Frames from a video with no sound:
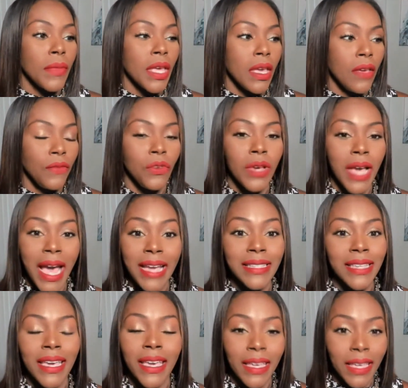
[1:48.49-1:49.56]
If you guys
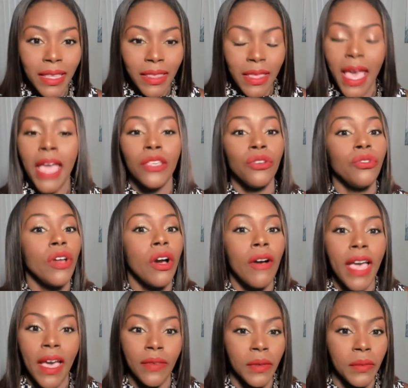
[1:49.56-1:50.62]
can't get that, you don't
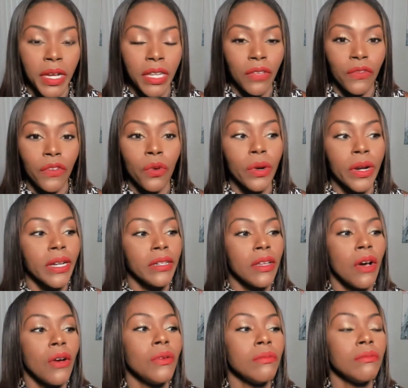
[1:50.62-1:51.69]
have the money for it,
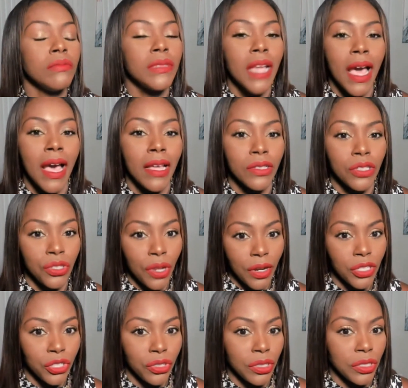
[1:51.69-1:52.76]
don't not
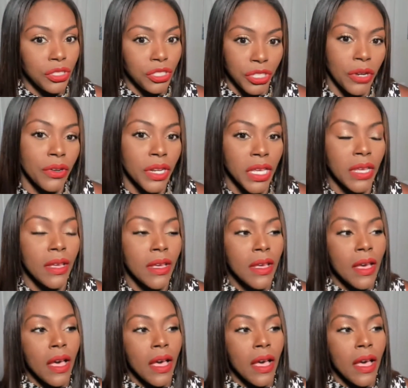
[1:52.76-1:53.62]
start your journey